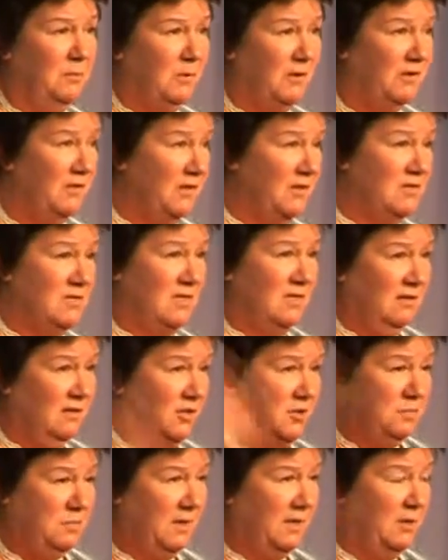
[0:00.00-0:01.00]
One of those
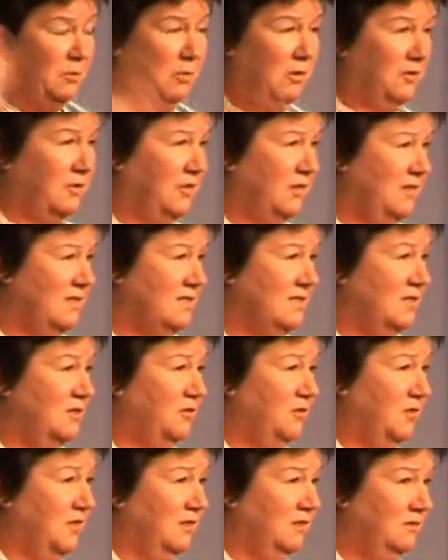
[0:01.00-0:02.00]
large megawatt things in a
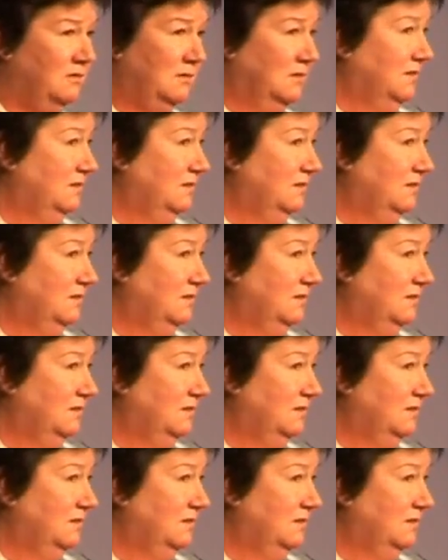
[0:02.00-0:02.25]
field?